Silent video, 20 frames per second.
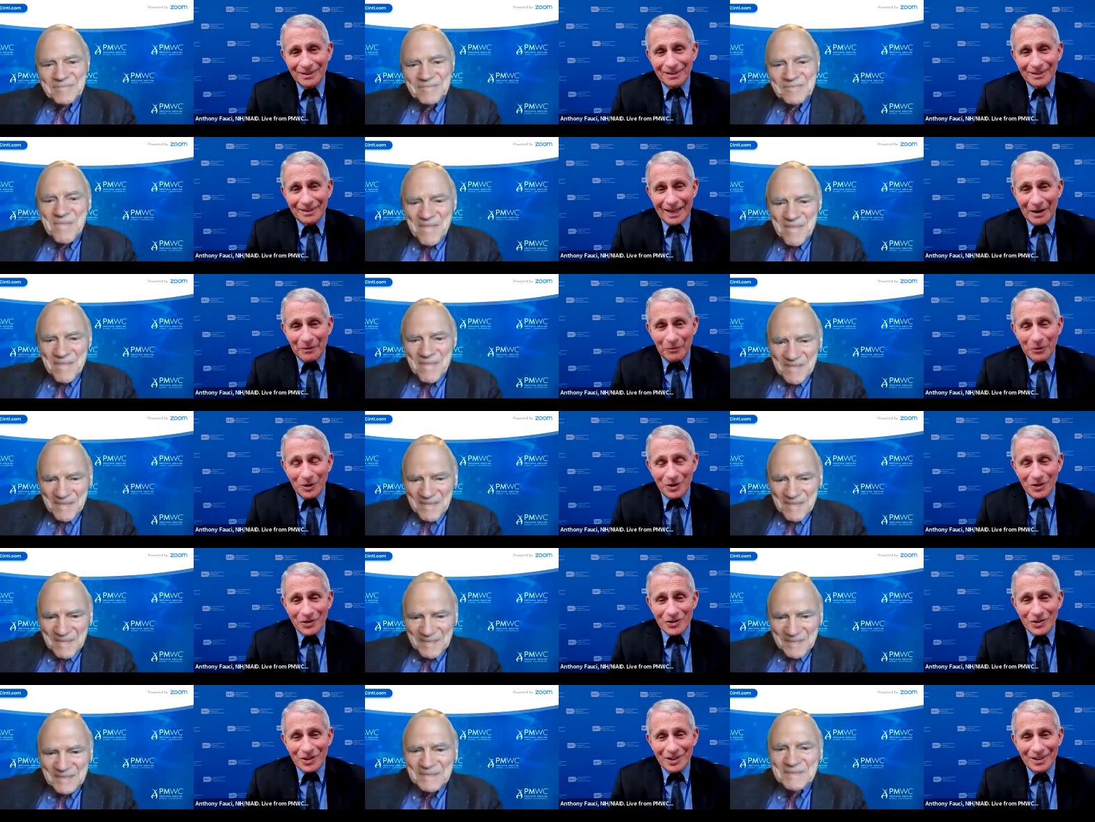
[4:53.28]
Speaker 1: that
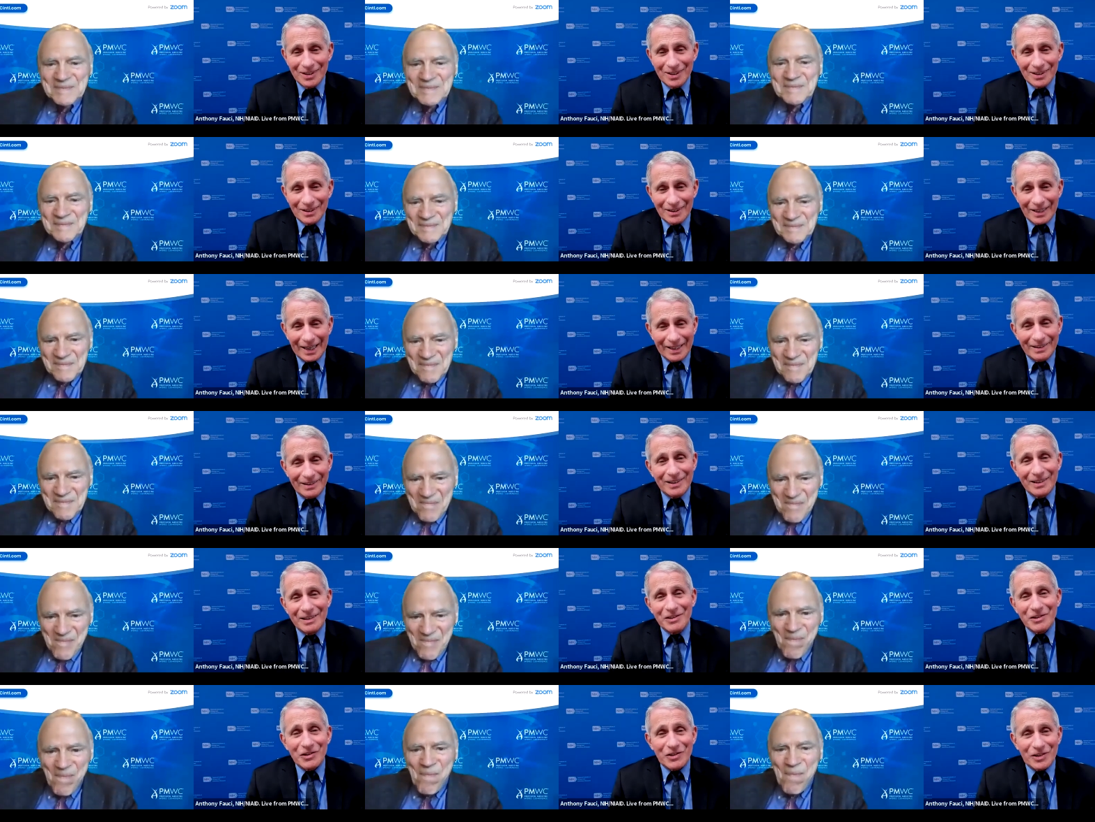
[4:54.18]
was
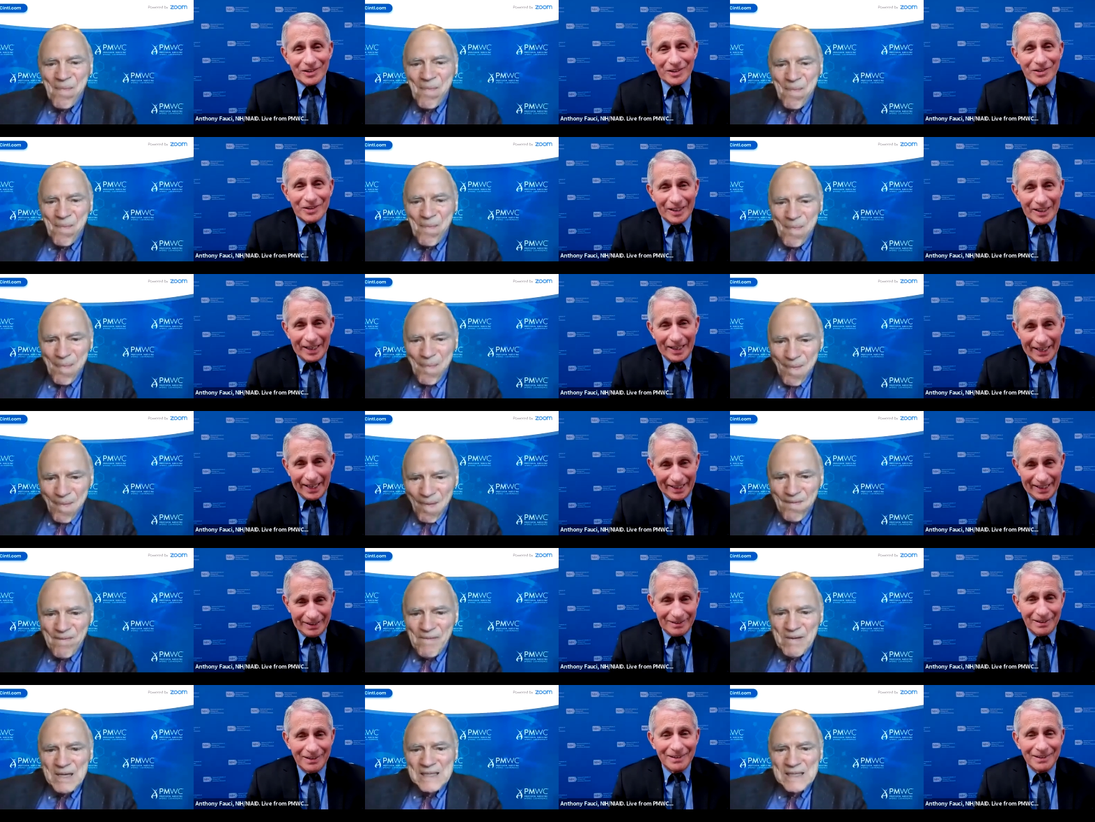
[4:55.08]

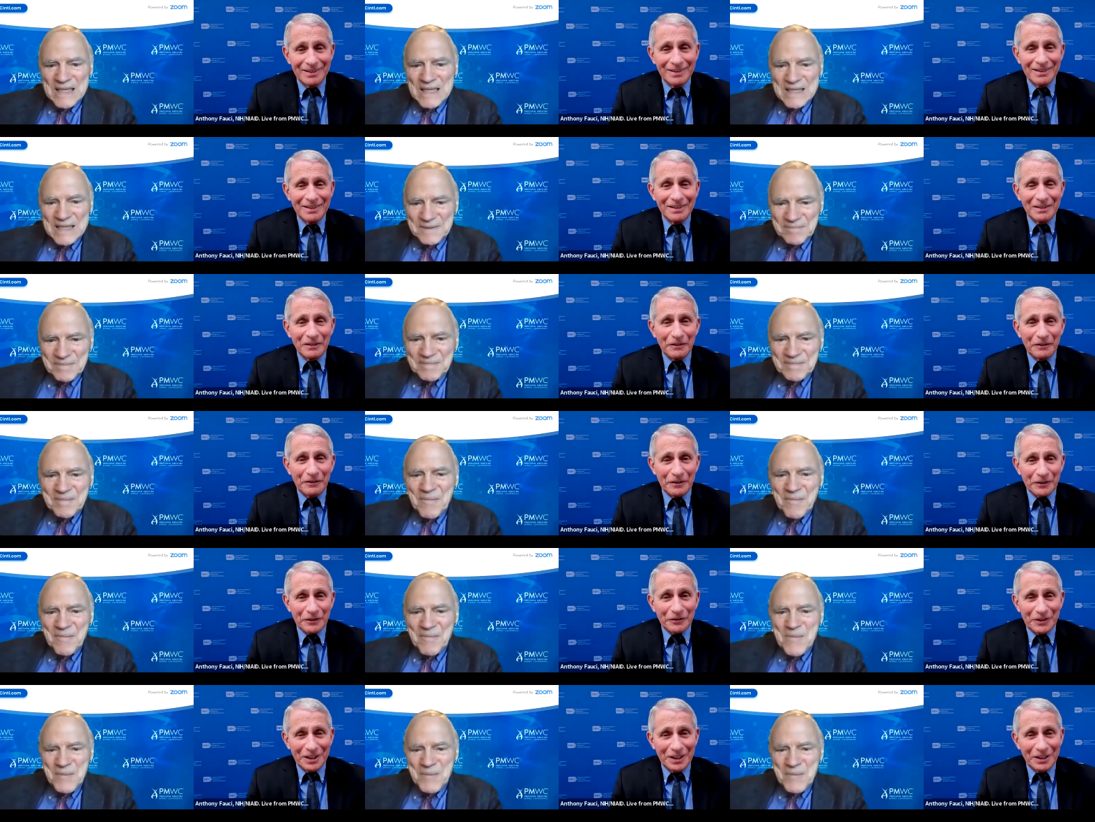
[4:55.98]
1968,
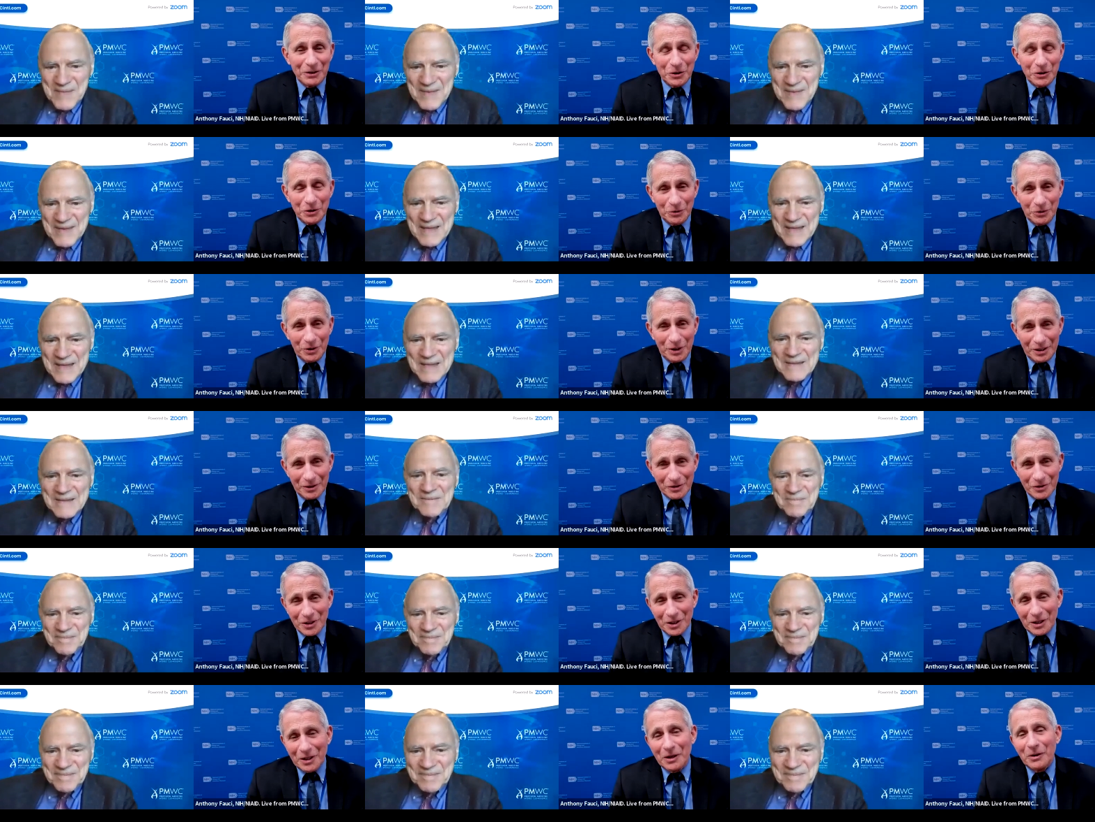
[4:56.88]
52
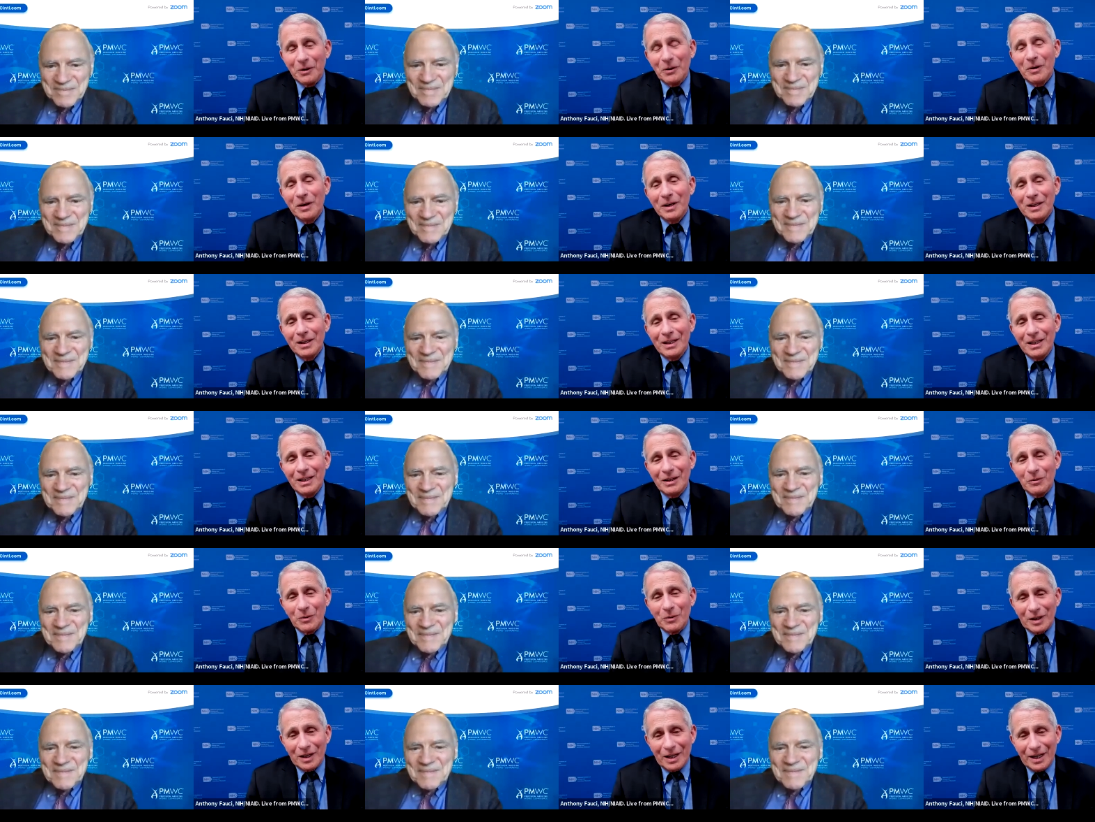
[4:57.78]
years ago,
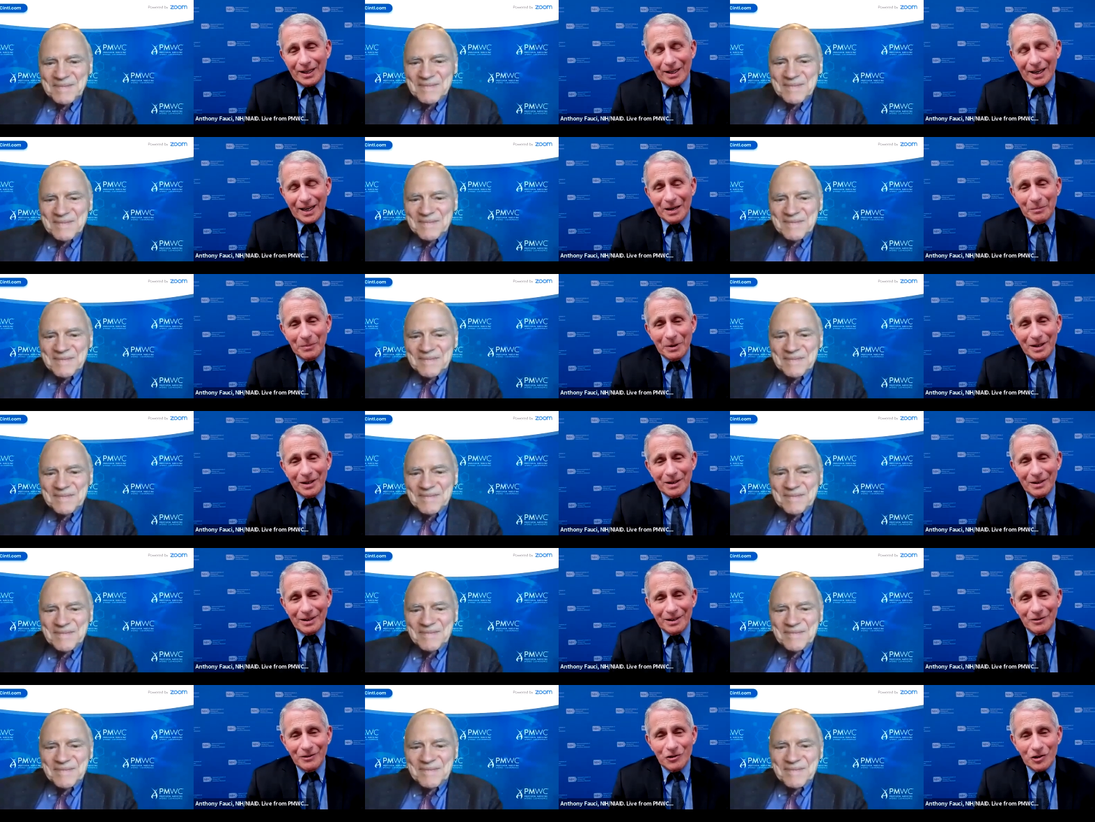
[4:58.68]
when I came
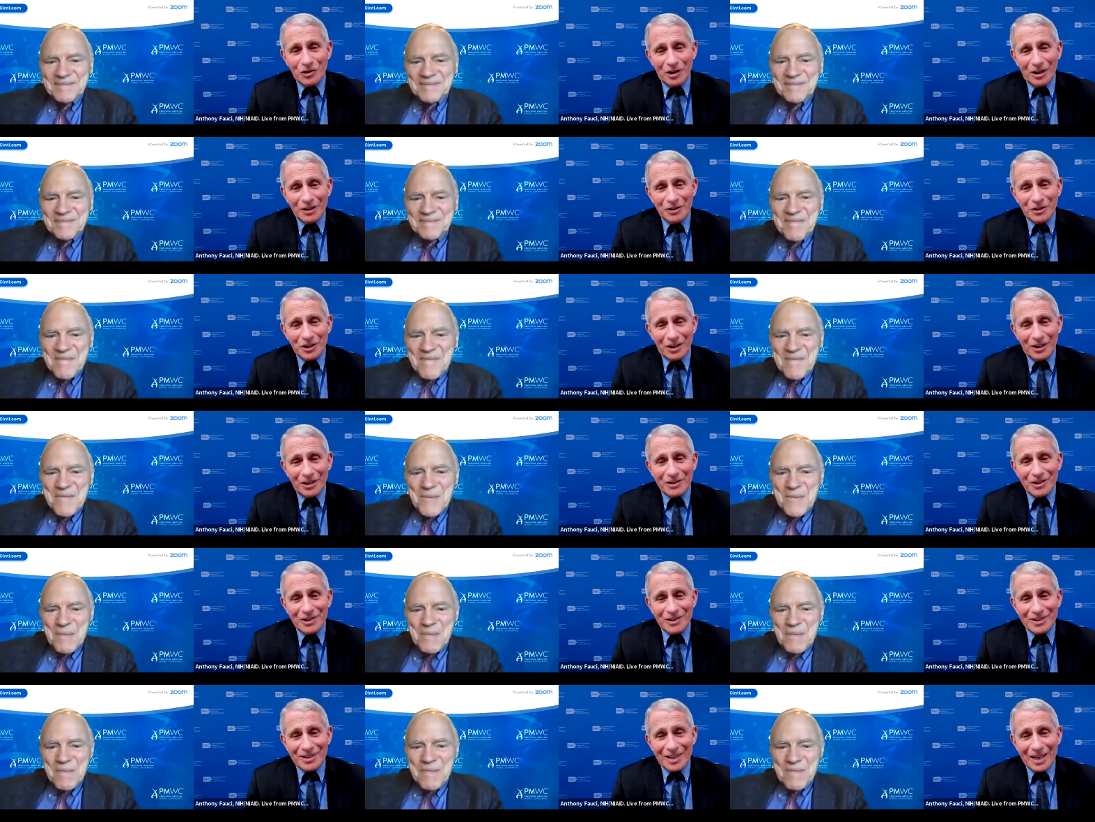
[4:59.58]
in in John
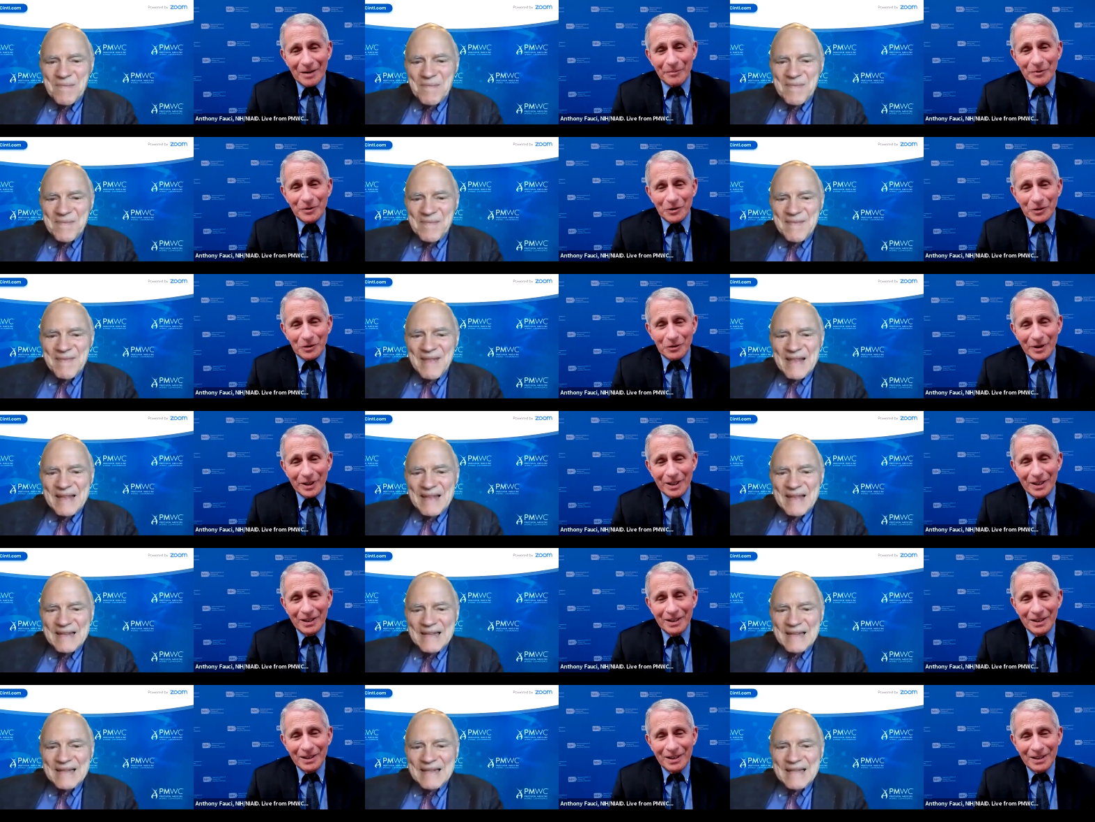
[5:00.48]
Johnson's
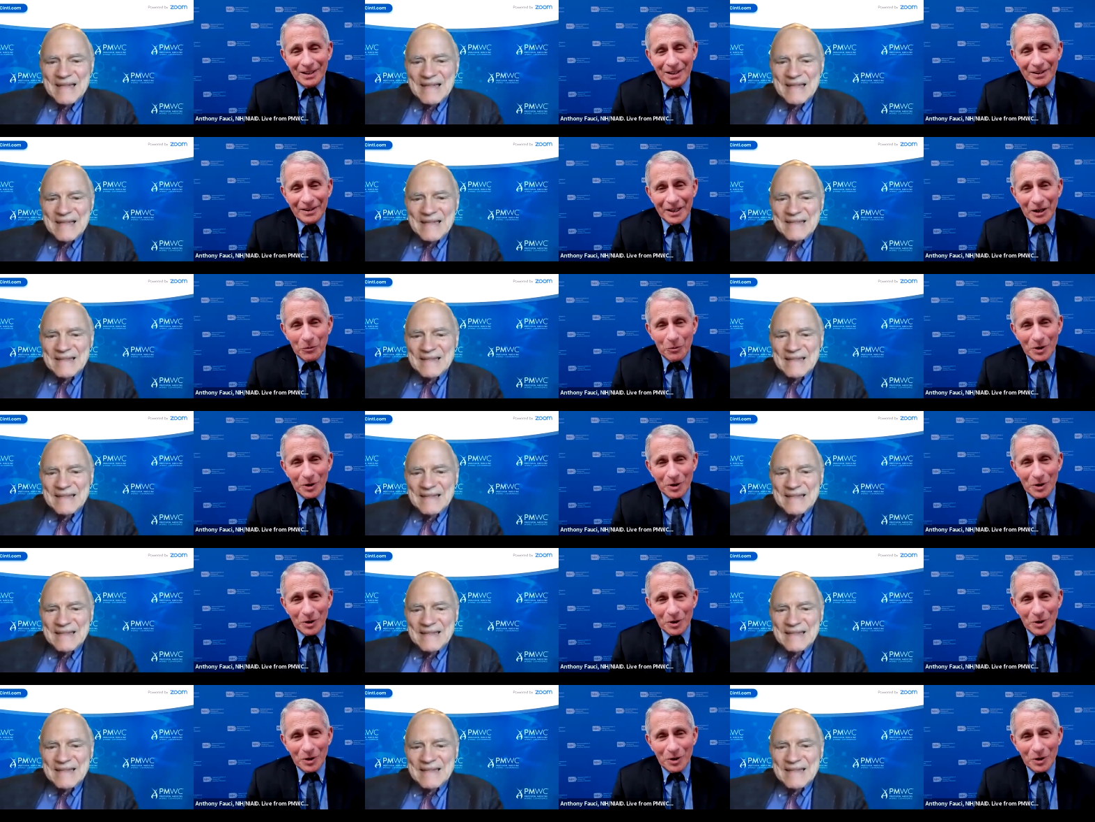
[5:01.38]
laboratory, there